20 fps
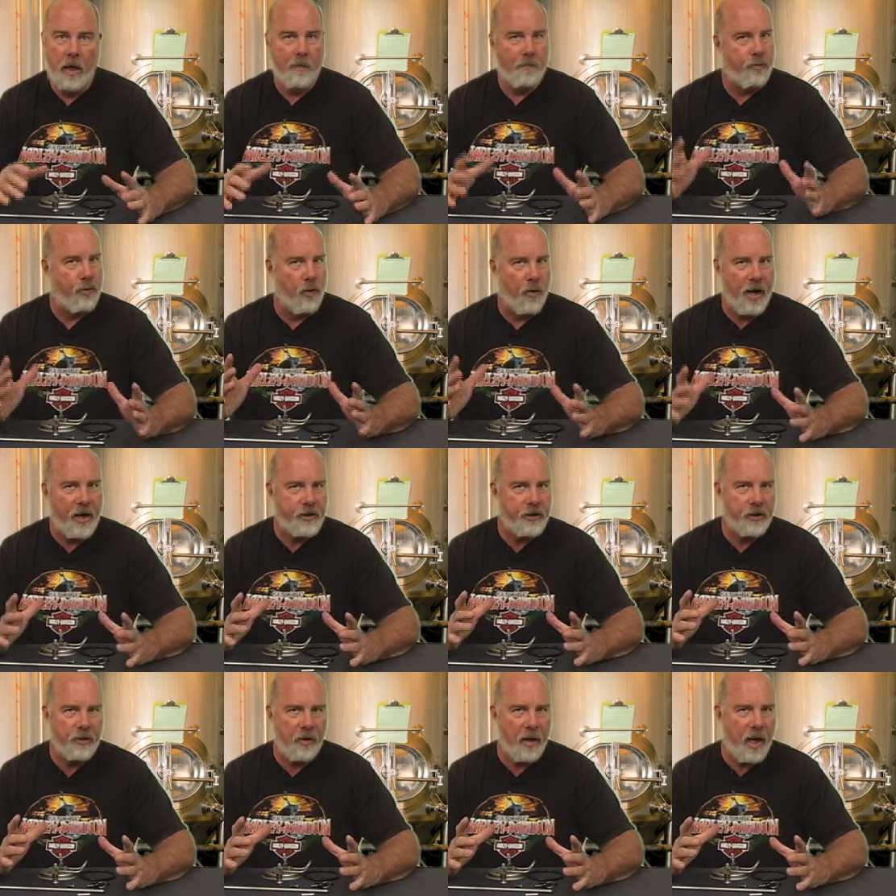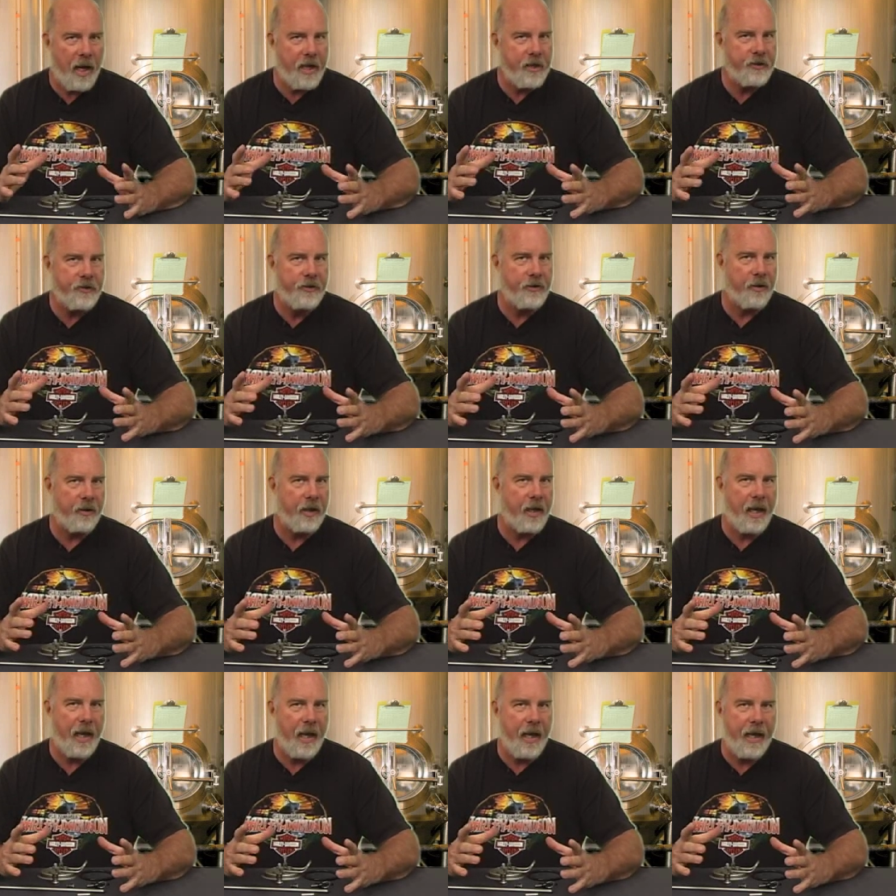pressurized your
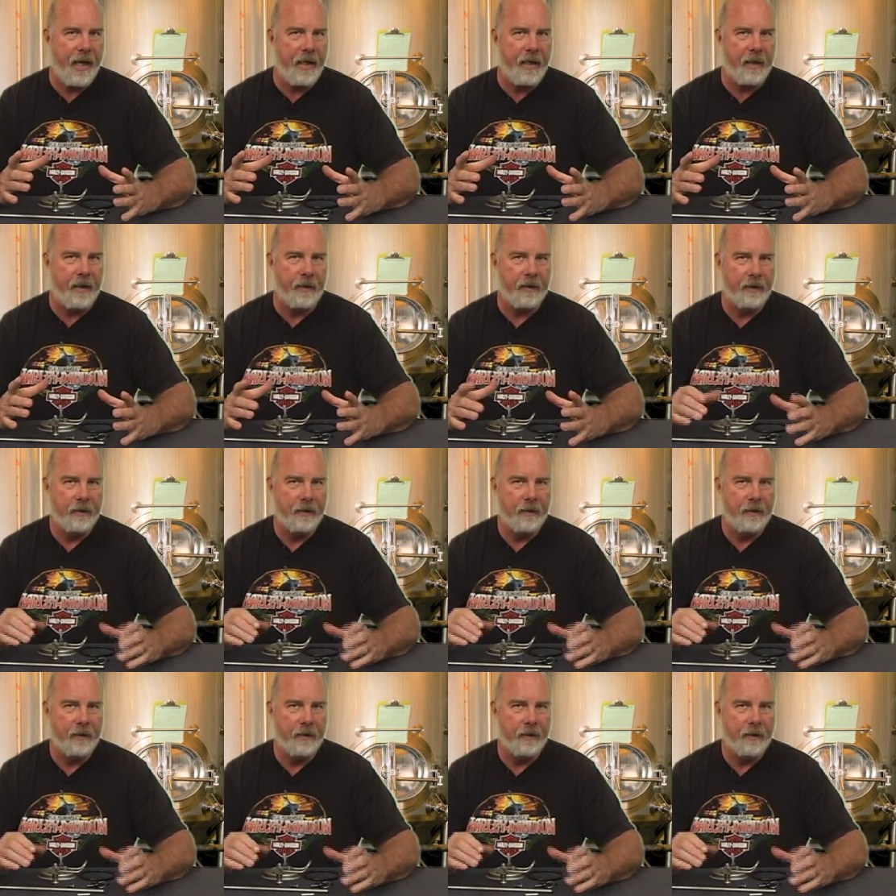keg,